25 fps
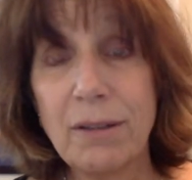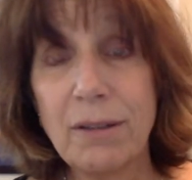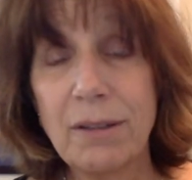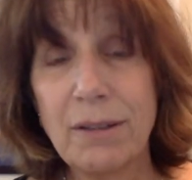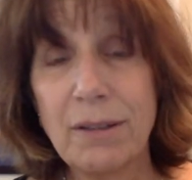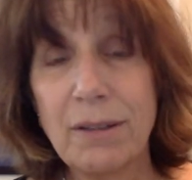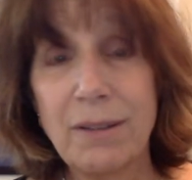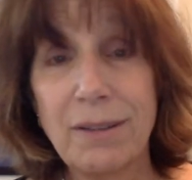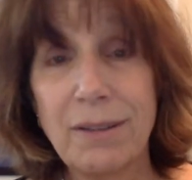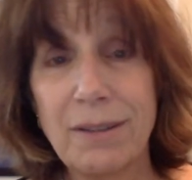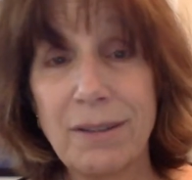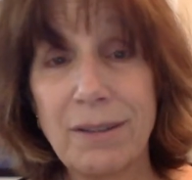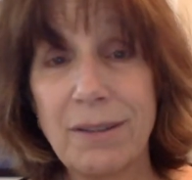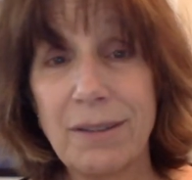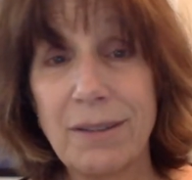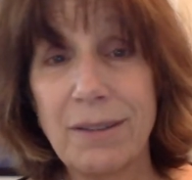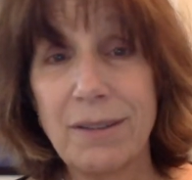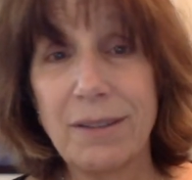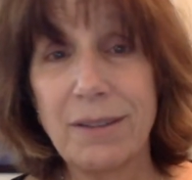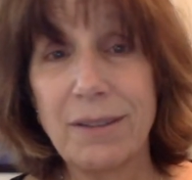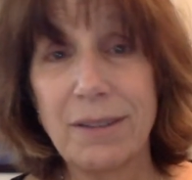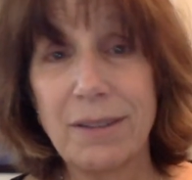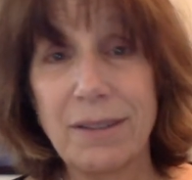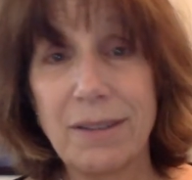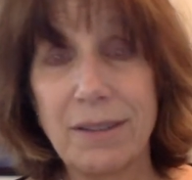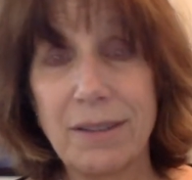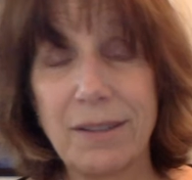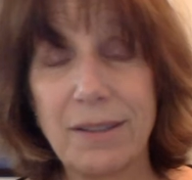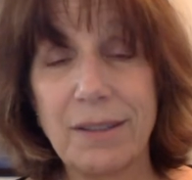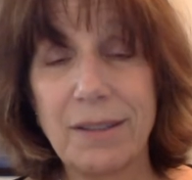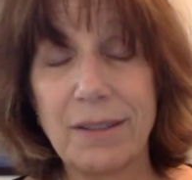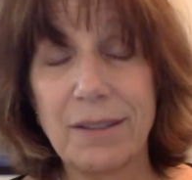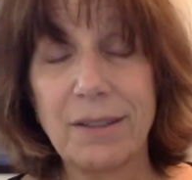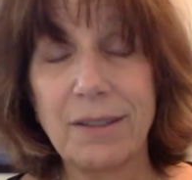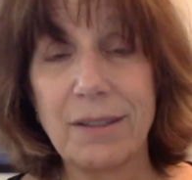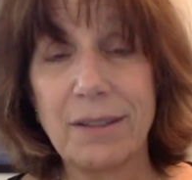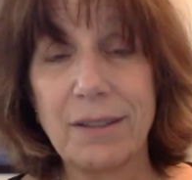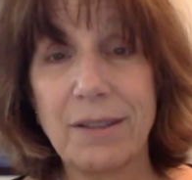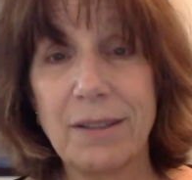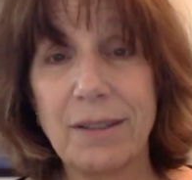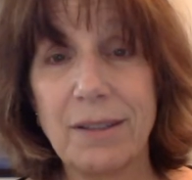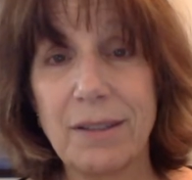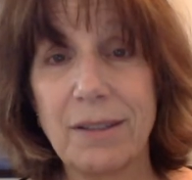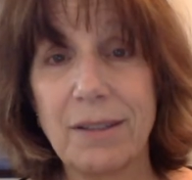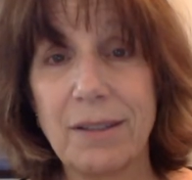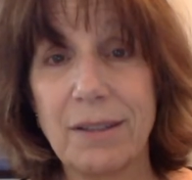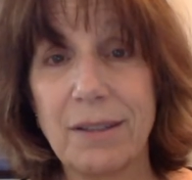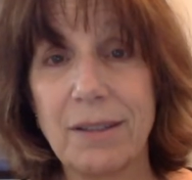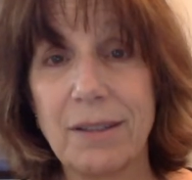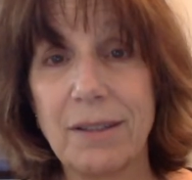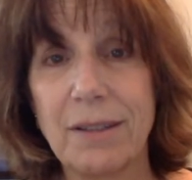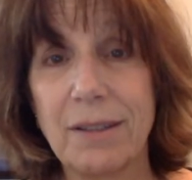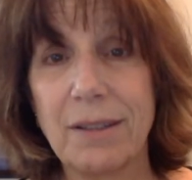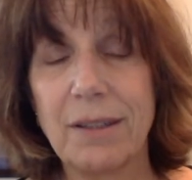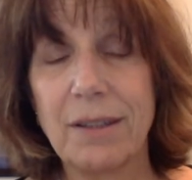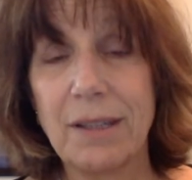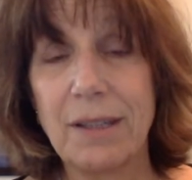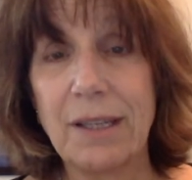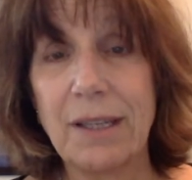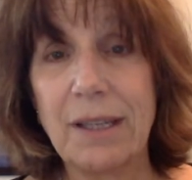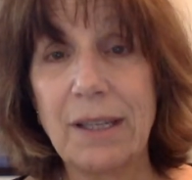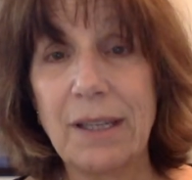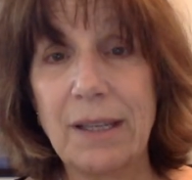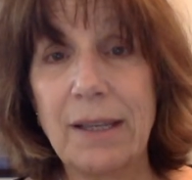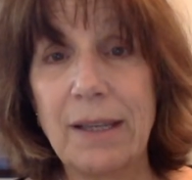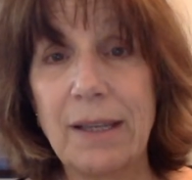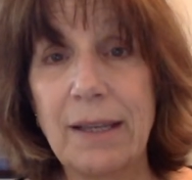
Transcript: (silence)